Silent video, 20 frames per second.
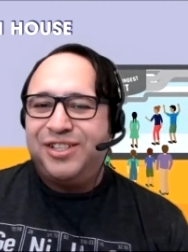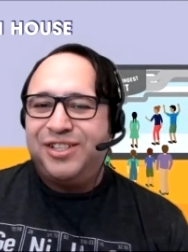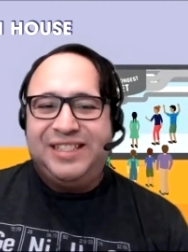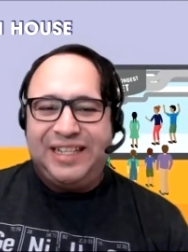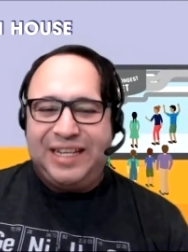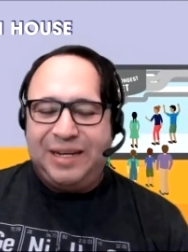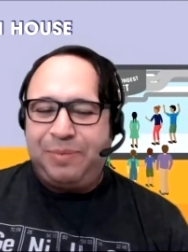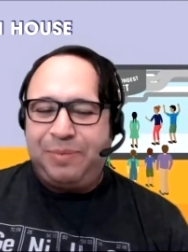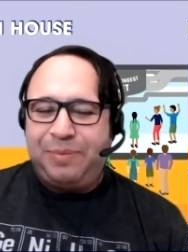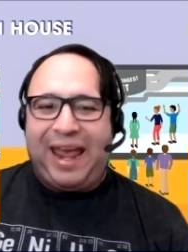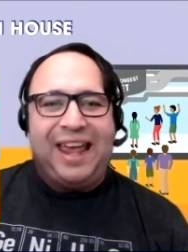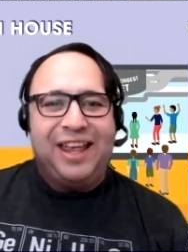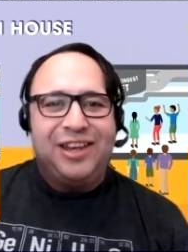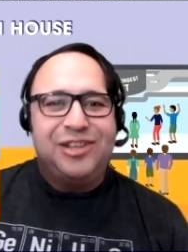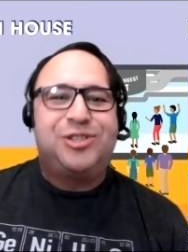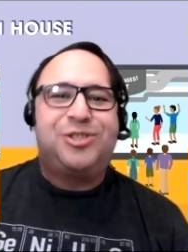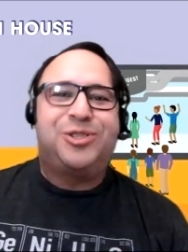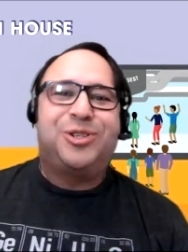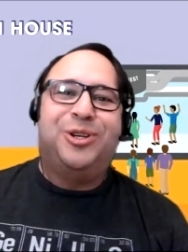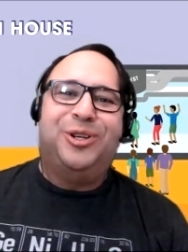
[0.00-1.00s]
a deep
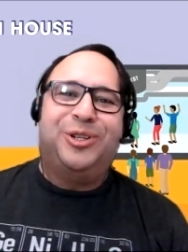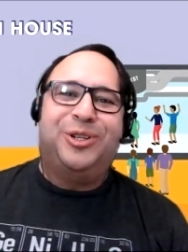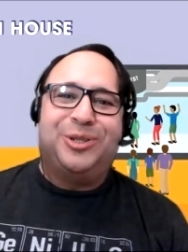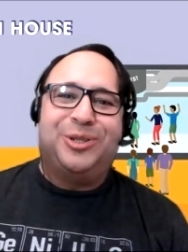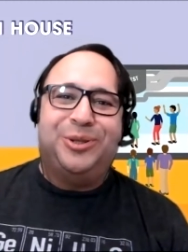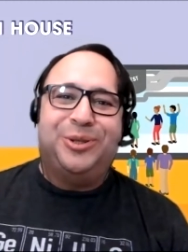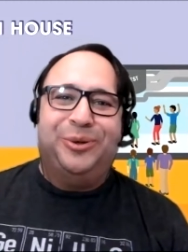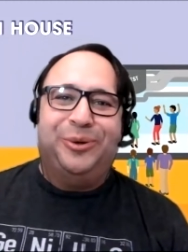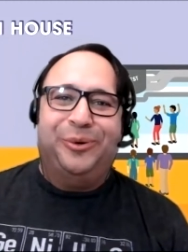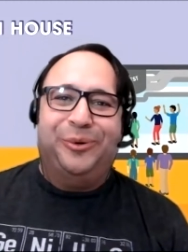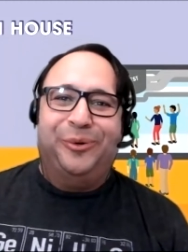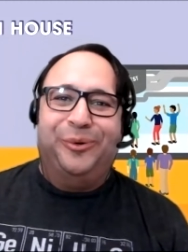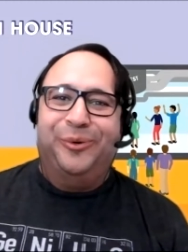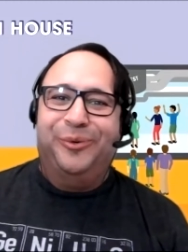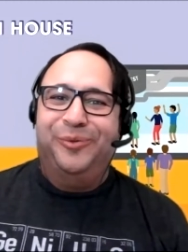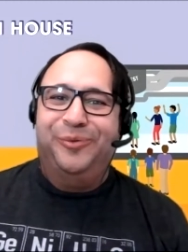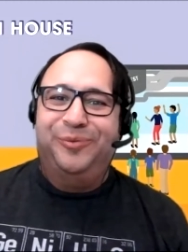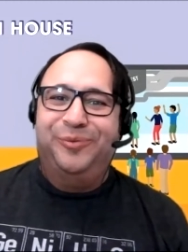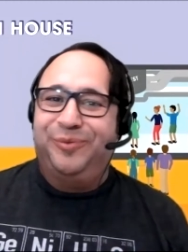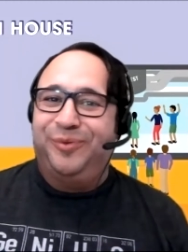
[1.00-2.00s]
answer to
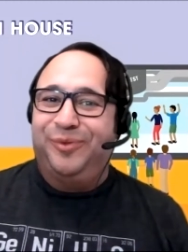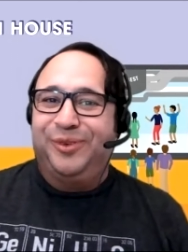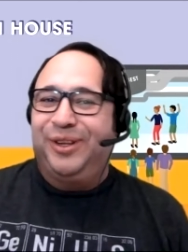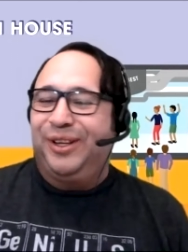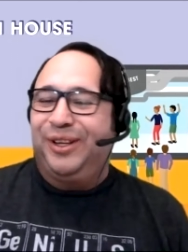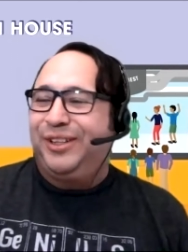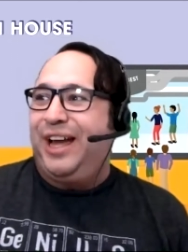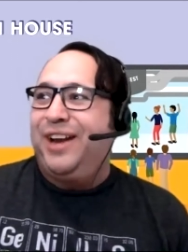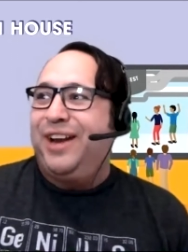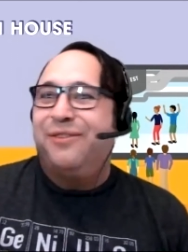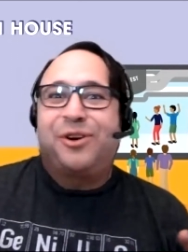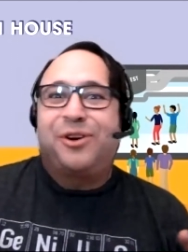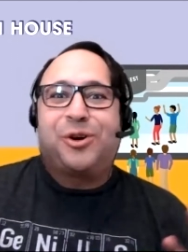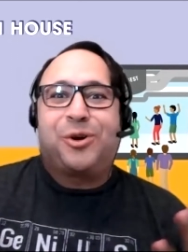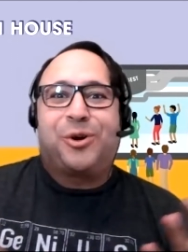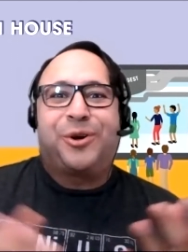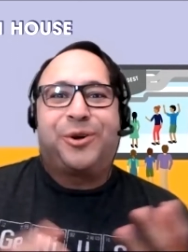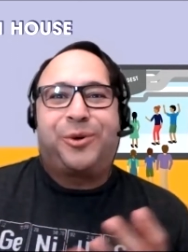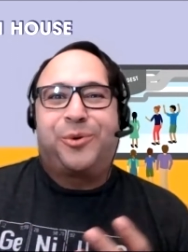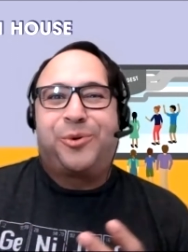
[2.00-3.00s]
kind of a
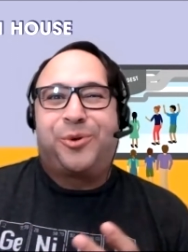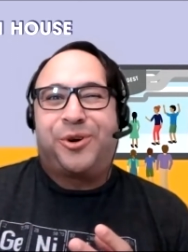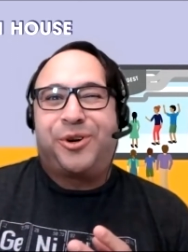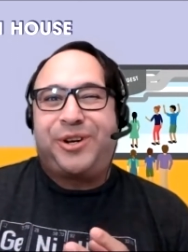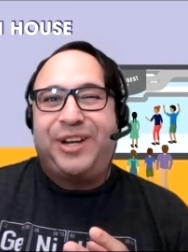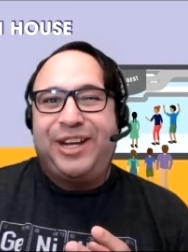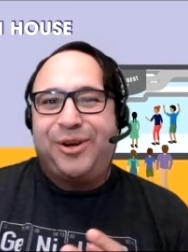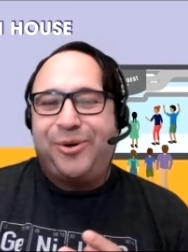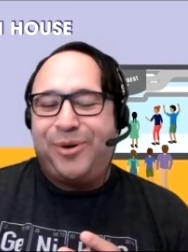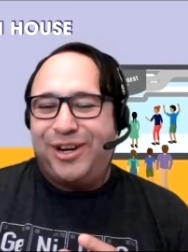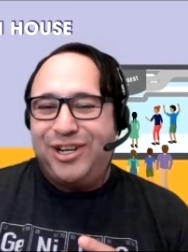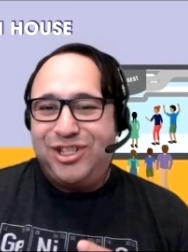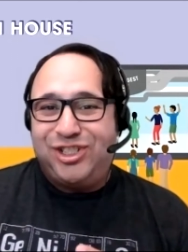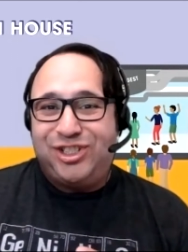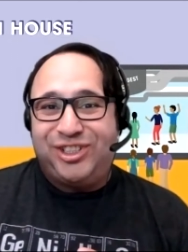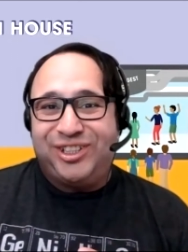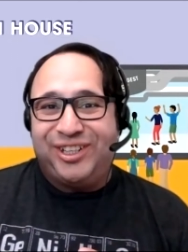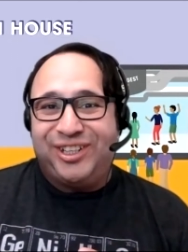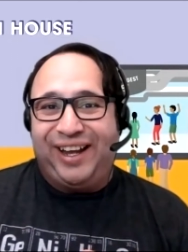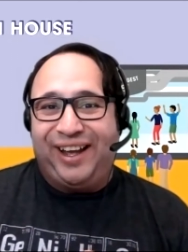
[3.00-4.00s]
quirky
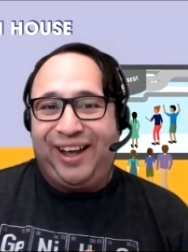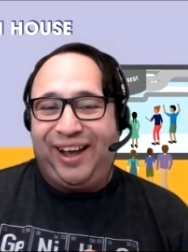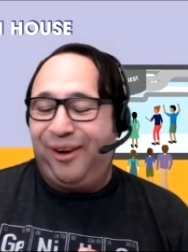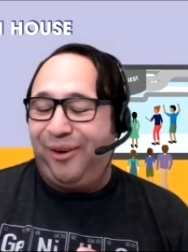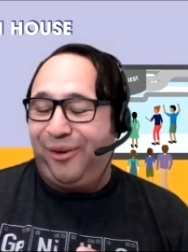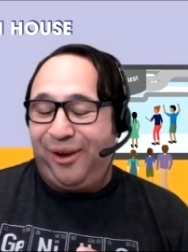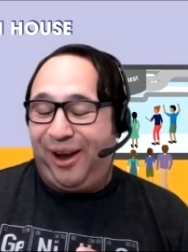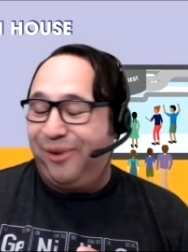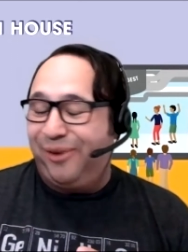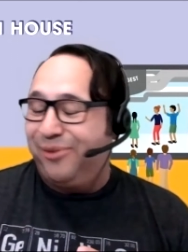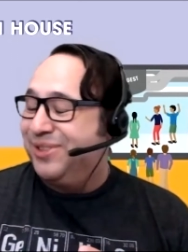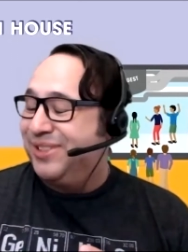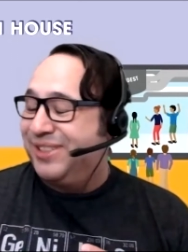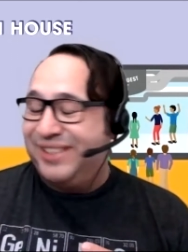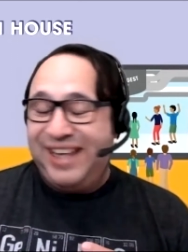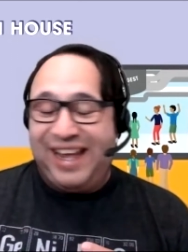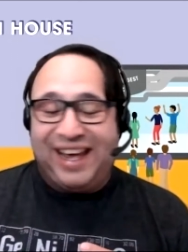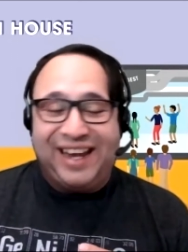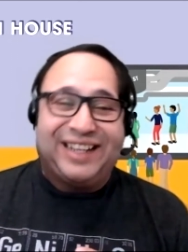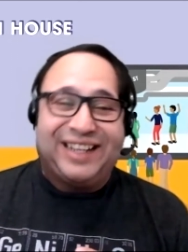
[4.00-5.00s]
question. I
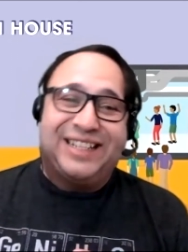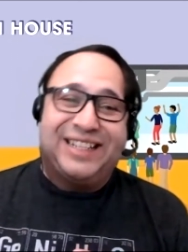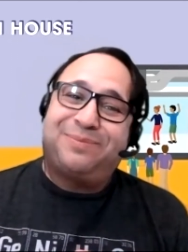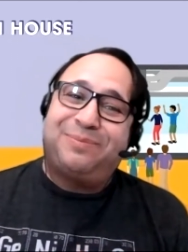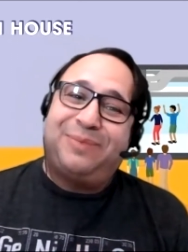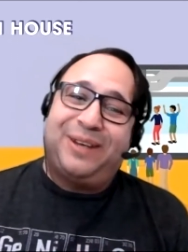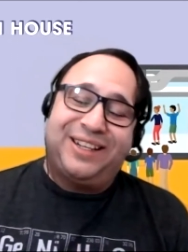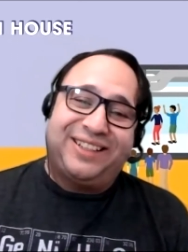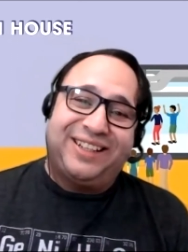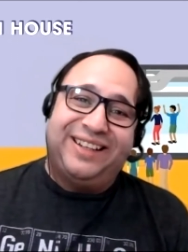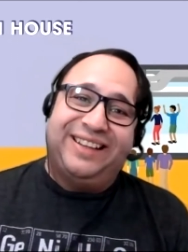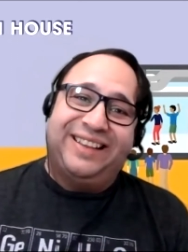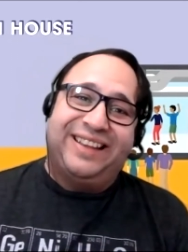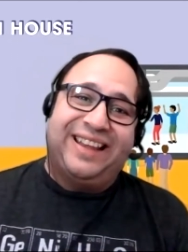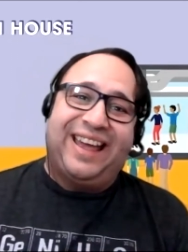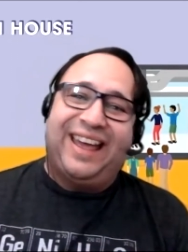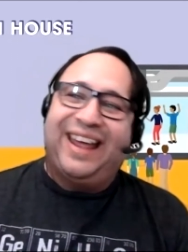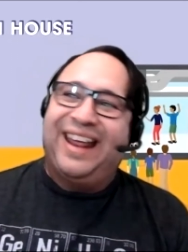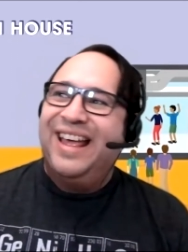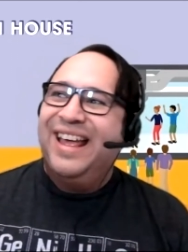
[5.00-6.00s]
was not expecting
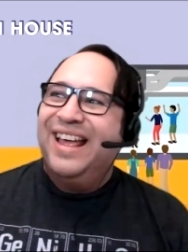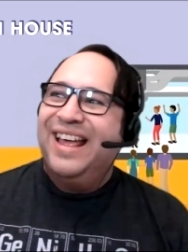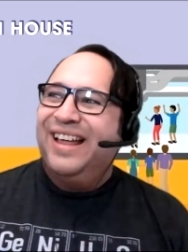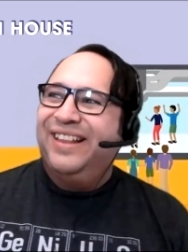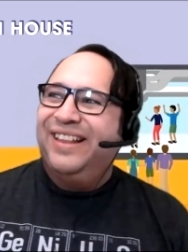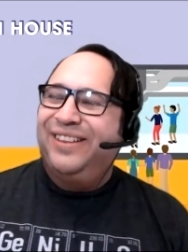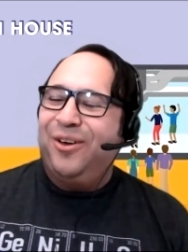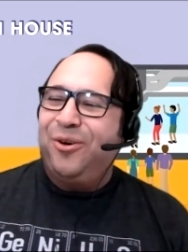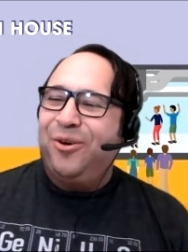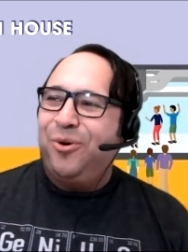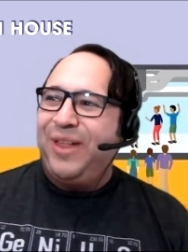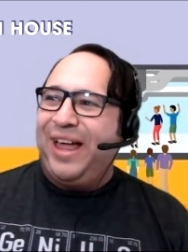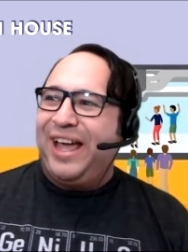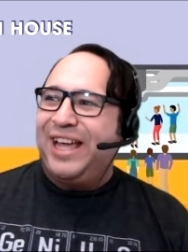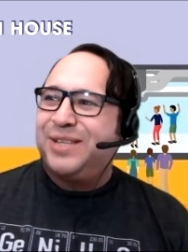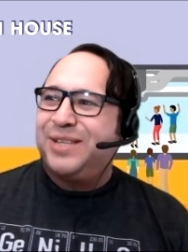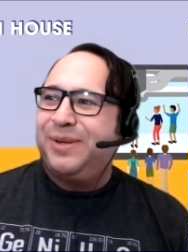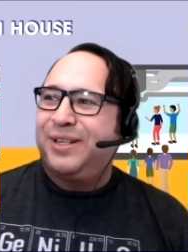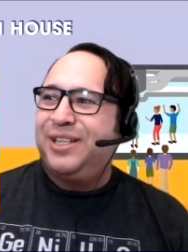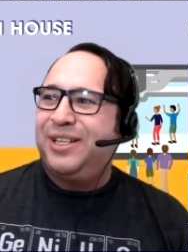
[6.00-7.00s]
that. The whole
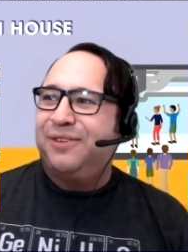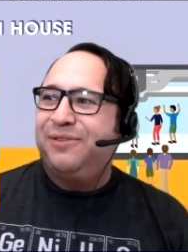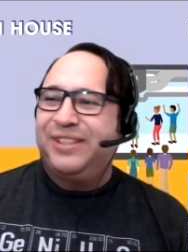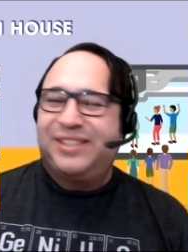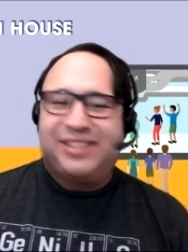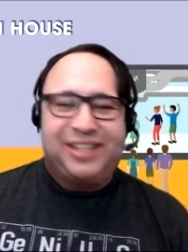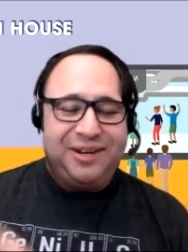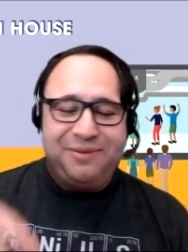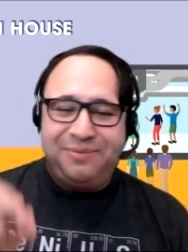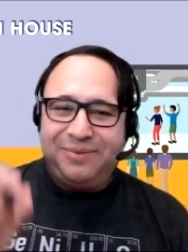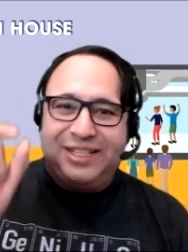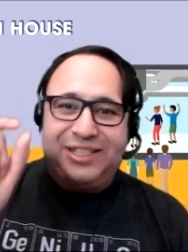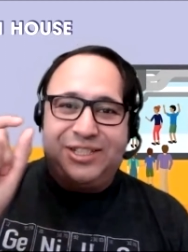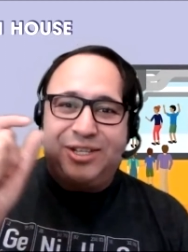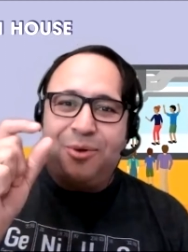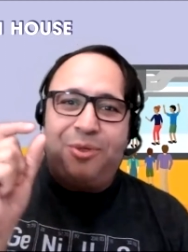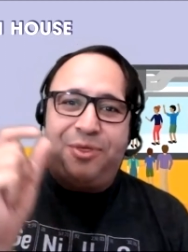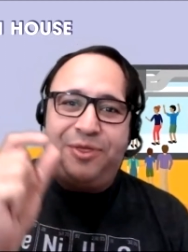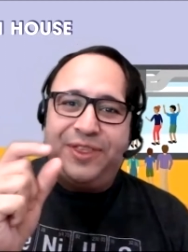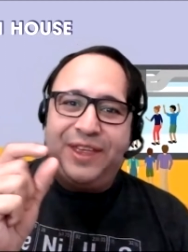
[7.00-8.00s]
aspect of it's going to be
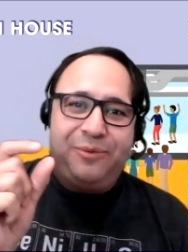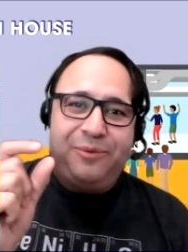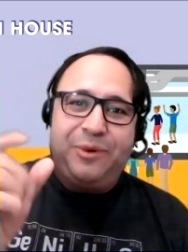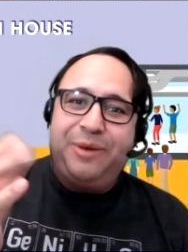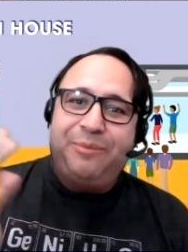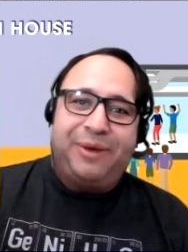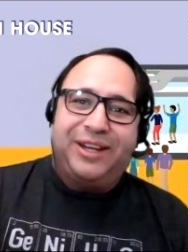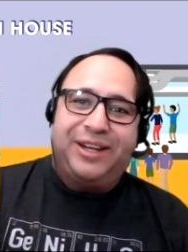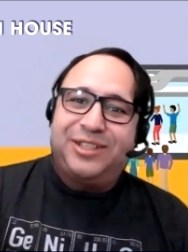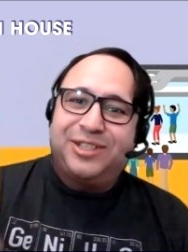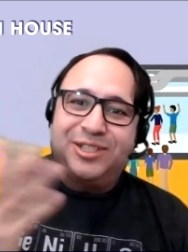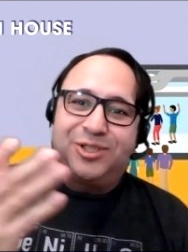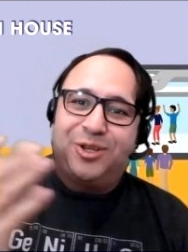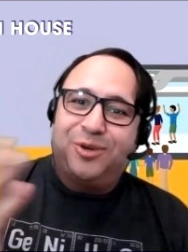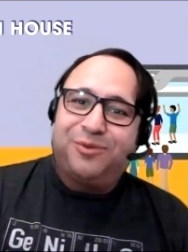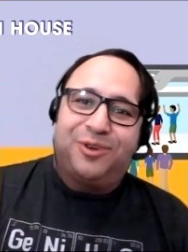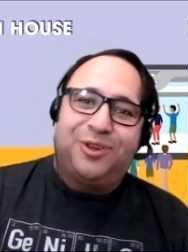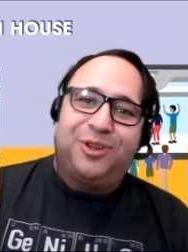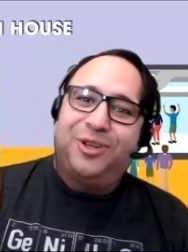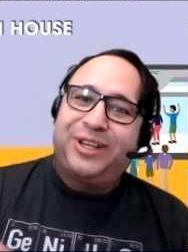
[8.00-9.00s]
so thin, we might just
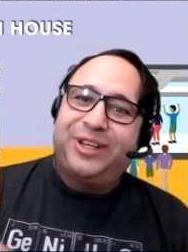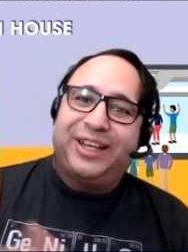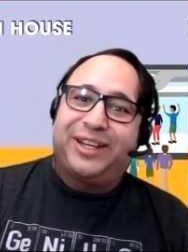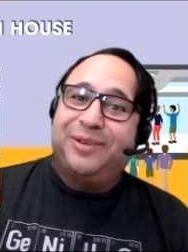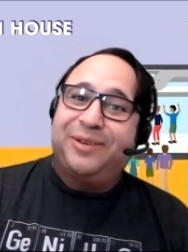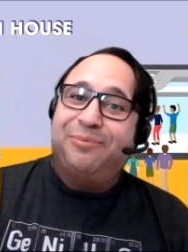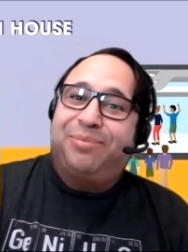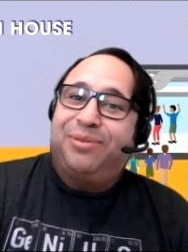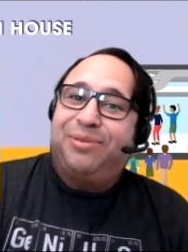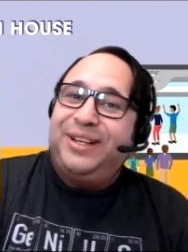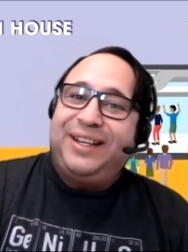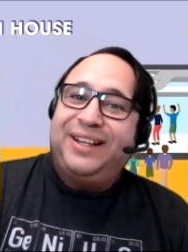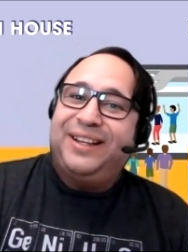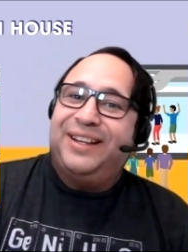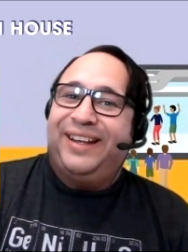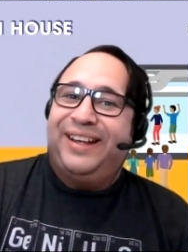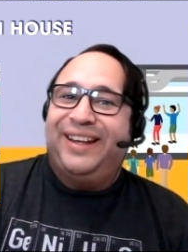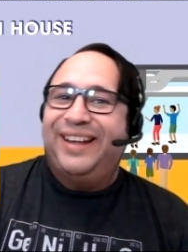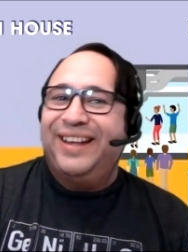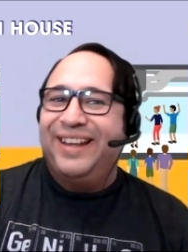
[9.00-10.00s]
overlook it
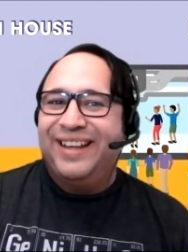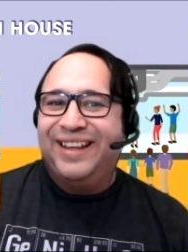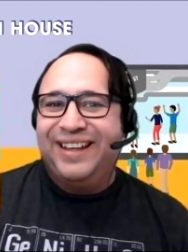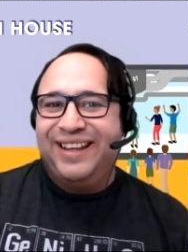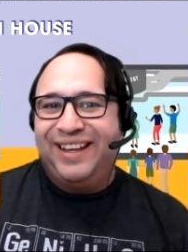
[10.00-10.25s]
completely.